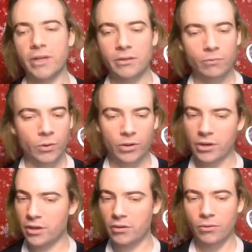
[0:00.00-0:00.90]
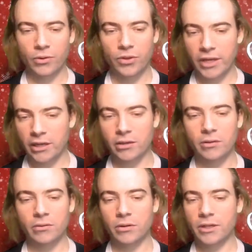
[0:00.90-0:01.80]
we can worry or think
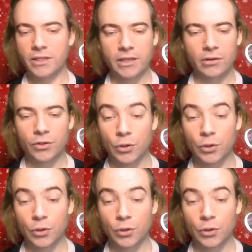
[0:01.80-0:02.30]
or consider